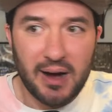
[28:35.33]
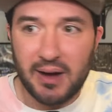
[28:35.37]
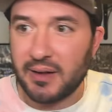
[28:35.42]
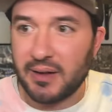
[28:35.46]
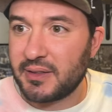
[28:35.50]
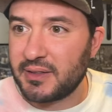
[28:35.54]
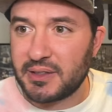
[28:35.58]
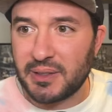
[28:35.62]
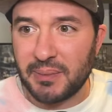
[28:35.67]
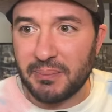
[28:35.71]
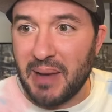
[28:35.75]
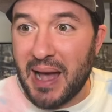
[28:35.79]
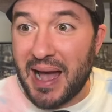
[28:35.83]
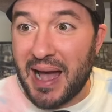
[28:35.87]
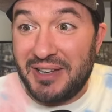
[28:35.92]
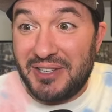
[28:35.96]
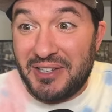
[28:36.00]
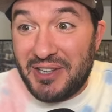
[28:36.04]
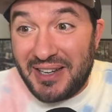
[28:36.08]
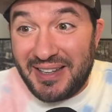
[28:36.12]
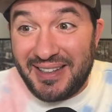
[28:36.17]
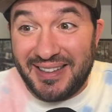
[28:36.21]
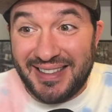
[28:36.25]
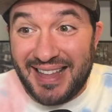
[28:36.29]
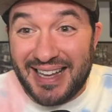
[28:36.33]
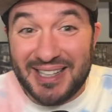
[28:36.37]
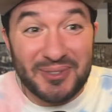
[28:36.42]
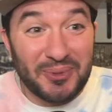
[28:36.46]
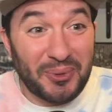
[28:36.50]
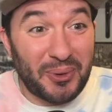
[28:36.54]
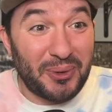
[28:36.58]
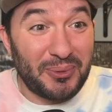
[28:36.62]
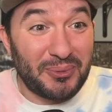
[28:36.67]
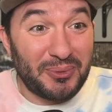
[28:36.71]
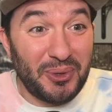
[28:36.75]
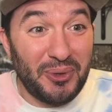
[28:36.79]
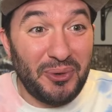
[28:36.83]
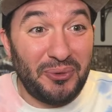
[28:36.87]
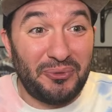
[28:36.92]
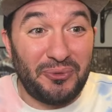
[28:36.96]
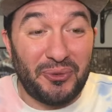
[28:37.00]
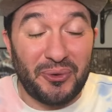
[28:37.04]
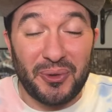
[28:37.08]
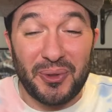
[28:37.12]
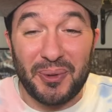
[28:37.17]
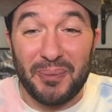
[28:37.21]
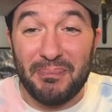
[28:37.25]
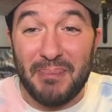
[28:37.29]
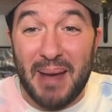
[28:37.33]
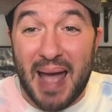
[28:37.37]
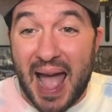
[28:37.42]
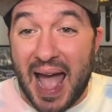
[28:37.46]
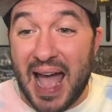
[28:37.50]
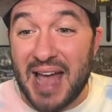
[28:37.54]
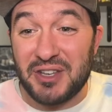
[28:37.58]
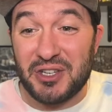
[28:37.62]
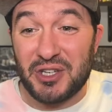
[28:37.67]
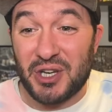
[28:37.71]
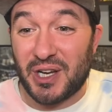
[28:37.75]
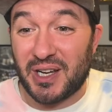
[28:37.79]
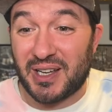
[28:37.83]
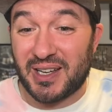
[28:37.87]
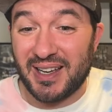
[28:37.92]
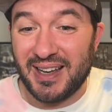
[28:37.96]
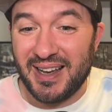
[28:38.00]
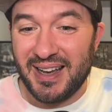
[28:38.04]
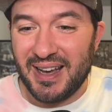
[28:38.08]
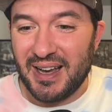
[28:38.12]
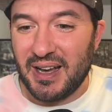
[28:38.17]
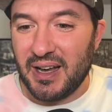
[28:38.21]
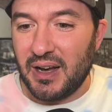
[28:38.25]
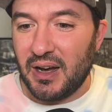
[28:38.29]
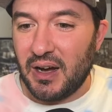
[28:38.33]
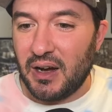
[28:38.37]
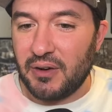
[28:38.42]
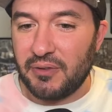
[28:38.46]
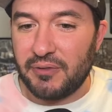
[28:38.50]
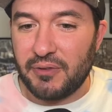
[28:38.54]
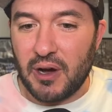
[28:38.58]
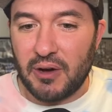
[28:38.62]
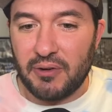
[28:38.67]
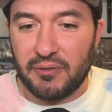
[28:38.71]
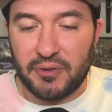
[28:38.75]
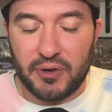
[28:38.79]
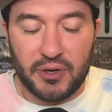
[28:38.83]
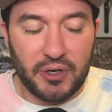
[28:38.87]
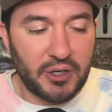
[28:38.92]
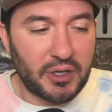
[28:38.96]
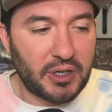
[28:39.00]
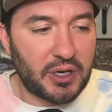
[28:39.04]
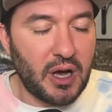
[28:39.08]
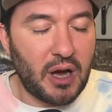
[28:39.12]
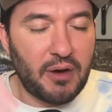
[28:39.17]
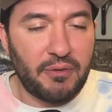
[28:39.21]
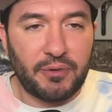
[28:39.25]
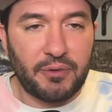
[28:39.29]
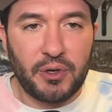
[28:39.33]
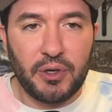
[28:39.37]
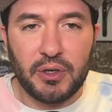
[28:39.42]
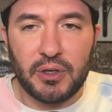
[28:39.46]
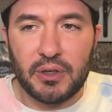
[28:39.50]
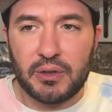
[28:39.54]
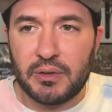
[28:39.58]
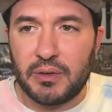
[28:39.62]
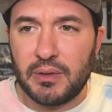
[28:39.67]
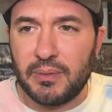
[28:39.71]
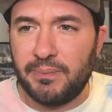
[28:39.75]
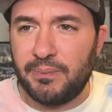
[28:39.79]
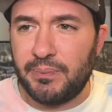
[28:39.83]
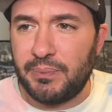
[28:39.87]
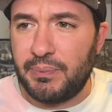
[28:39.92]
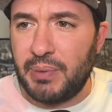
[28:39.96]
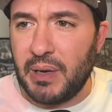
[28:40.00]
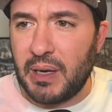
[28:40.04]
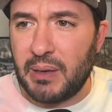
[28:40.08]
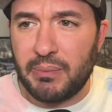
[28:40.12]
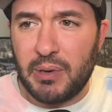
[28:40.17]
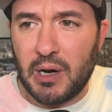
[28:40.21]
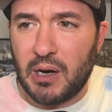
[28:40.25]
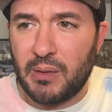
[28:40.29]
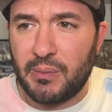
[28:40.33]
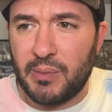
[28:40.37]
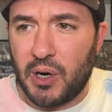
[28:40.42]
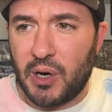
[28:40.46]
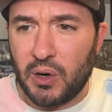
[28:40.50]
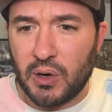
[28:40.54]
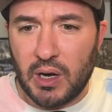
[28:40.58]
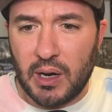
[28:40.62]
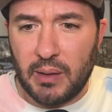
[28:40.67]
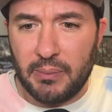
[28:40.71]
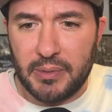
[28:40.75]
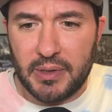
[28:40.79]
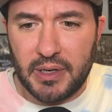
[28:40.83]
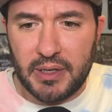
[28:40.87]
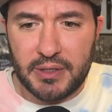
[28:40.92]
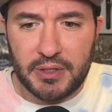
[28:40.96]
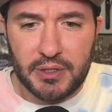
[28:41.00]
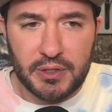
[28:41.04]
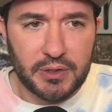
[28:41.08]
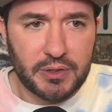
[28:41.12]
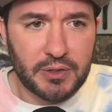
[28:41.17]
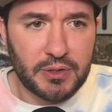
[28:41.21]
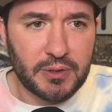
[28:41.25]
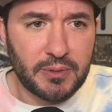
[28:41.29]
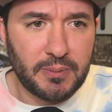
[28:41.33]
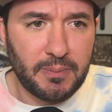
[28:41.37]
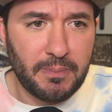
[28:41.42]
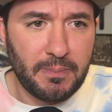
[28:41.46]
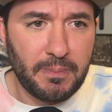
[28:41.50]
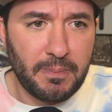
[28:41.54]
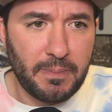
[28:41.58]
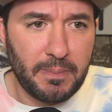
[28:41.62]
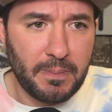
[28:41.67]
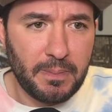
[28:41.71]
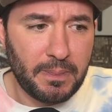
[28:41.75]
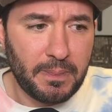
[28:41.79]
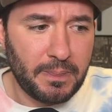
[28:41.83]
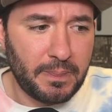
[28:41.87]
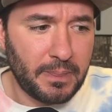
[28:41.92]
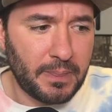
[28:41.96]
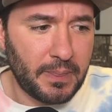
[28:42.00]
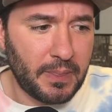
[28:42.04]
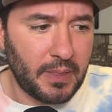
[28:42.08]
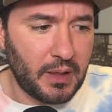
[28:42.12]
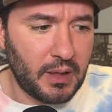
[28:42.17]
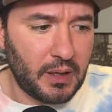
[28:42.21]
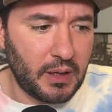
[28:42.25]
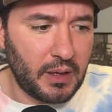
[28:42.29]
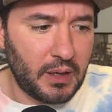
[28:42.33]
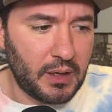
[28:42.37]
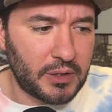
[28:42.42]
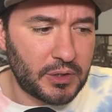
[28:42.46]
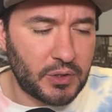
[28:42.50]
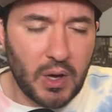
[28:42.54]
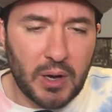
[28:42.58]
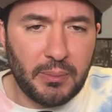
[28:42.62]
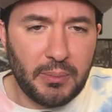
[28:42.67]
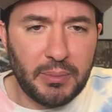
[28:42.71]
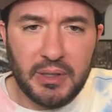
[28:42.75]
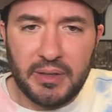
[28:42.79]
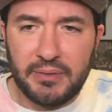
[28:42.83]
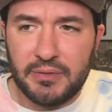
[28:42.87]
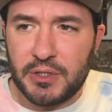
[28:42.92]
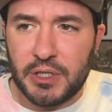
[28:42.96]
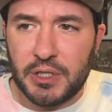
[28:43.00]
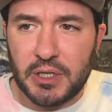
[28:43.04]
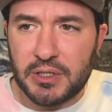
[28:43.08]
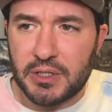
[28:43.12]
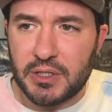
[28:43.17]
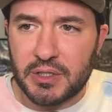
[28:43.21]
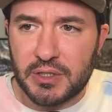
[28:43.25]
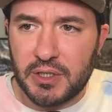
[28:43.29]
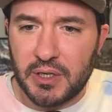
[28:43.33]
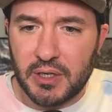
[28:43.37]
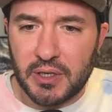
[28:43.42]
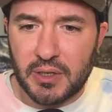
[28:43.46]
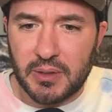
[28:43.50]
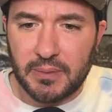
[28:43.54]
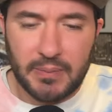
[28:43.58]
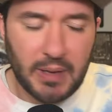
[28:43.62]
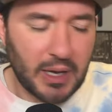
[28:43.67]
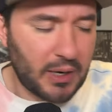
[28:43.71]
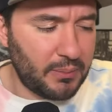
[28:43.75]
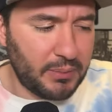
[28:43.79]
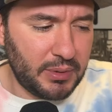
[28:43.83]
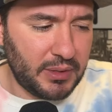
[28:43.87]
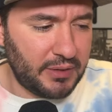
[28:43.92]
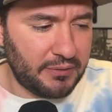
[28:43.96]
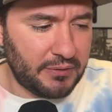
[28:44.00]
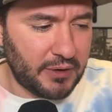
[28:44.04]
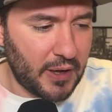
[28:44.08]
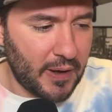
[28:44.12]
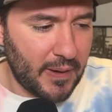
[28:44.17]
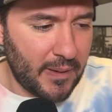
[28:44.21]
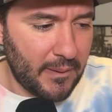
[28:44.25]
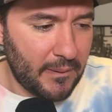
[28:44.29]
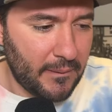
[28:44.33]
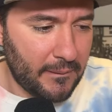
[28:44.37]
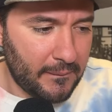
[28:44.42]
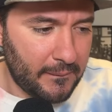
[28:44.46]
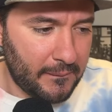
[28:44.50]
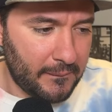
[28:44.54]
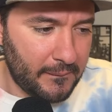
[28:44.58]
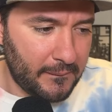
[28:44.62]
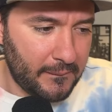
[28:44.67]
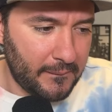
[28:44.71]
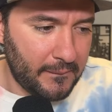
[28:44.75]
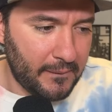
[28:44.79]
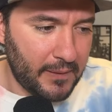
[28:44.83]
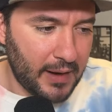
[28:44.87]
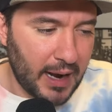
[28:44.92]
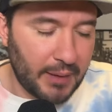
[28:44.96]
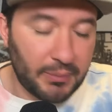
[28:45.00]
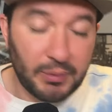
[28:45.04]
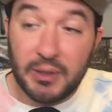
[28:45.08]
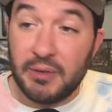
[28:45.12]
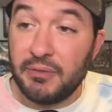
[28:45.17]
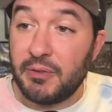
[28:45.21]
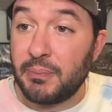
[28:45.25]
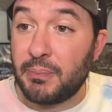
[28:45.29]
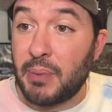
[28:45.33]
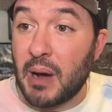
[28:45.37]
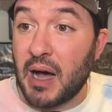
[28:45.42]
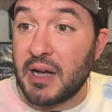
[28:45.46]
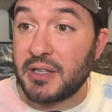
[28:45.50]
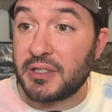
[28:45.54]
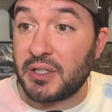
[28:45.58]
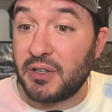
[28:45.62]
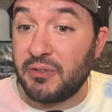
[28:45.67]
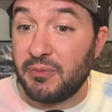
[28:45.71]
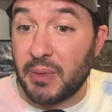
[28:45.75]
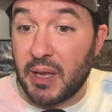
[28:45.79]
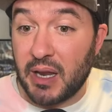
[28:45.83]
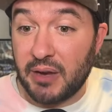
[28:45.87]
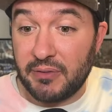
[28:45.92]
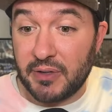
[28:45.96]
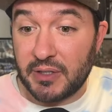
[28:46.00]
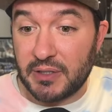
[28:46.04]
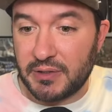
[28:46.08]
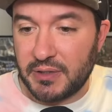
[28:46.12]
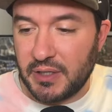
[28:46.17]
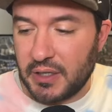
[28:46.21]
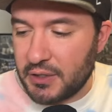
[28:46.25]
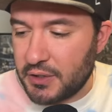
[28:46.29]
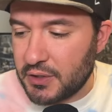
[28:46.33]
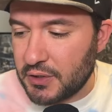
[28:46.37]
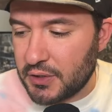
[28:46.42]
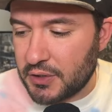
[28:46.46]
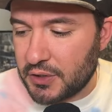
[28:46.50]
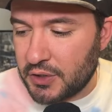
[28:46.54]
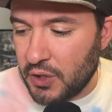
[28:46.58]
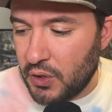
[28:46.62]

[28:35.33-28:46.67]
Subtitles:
It's the magic. That's what I'm rooting for, the magic of good ping pong ball combinations. So I don't believe in jinxes here. I don't believe in it. I believe in positive manifestations.